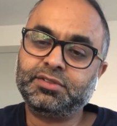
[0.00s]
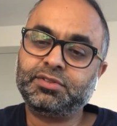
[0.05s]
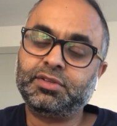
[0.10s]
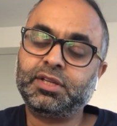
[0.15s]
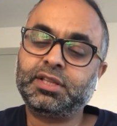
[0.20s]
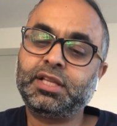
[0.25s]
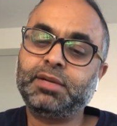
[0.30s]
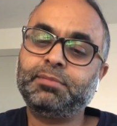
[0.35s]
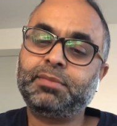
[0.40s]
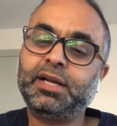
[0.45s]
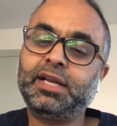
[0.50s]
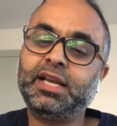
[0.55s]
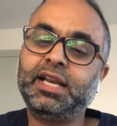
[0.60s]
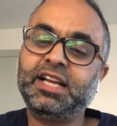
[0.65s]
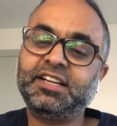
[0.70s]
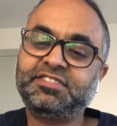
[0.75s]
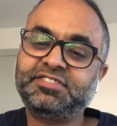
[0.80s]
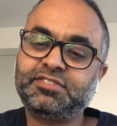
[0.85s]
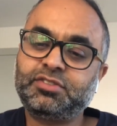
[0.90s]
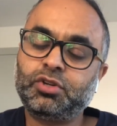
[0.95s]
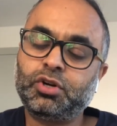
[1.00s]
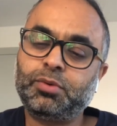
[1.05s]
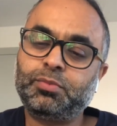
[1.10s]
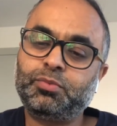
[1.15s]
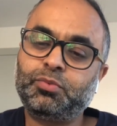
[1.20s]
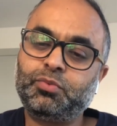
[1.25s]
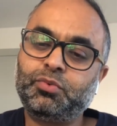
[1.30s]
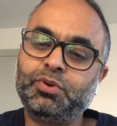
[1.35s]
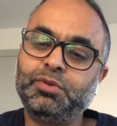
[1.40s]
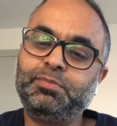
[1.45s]
So I think my next
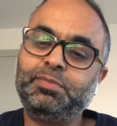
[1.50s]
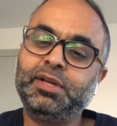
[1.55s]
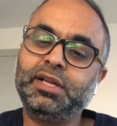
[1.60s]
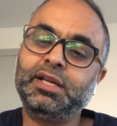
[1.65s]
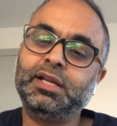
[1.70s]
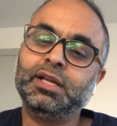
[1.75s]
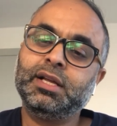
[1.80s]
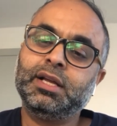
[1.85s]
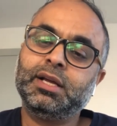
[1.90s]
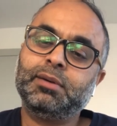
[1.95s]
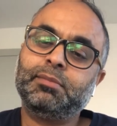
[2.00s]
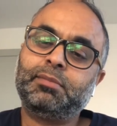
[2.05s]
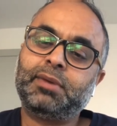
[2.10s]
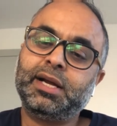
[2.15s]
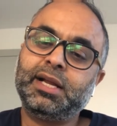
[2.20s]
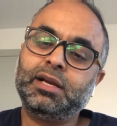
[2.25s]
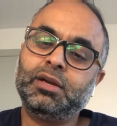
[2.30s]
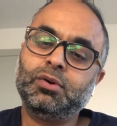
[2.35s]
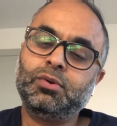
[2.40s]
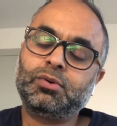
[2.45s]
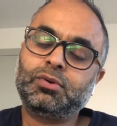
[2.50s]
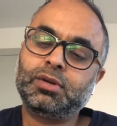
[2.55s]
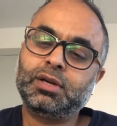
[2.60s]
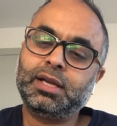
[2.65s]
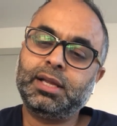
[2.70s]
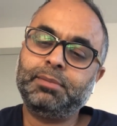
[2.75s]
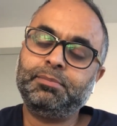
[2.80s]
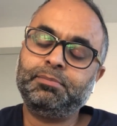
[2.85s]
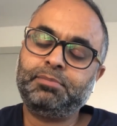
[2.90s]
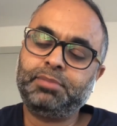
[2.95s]
stop would be my
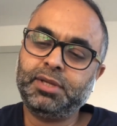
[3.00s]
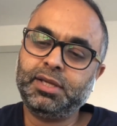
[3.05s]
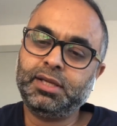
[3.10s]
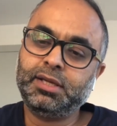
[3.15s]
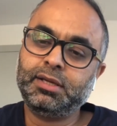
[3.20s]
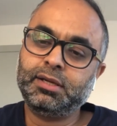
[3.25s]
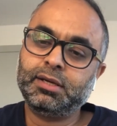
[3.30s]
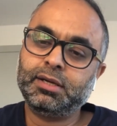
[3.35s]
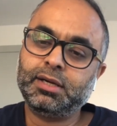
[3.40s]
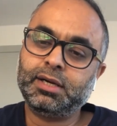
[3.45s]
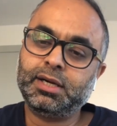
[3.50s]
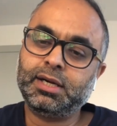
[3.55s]
local MP.